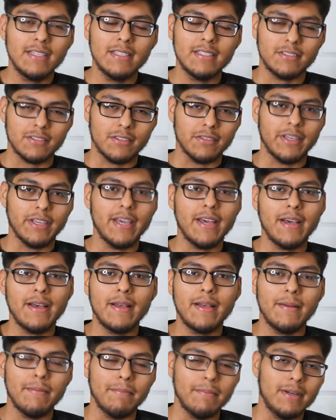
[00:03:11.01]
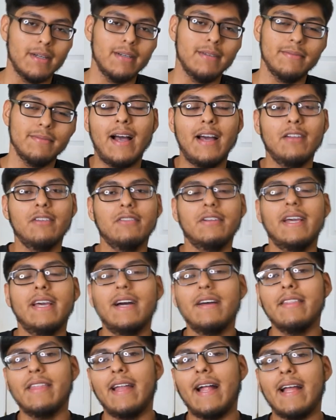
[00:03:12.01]
So yeah, but I know
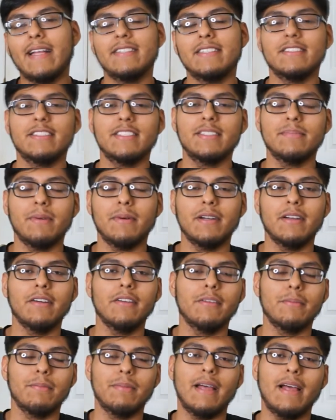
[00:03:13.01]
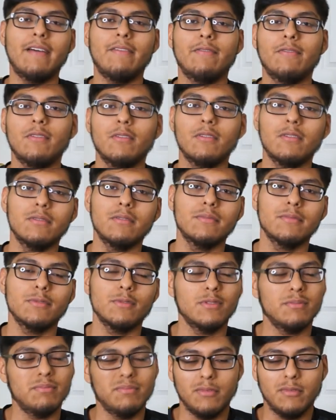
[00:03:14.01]
now that I can ship on other platforms.
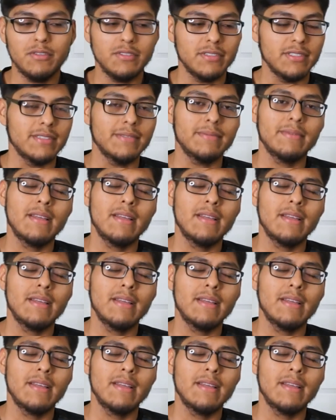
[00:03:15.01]
Well, mostly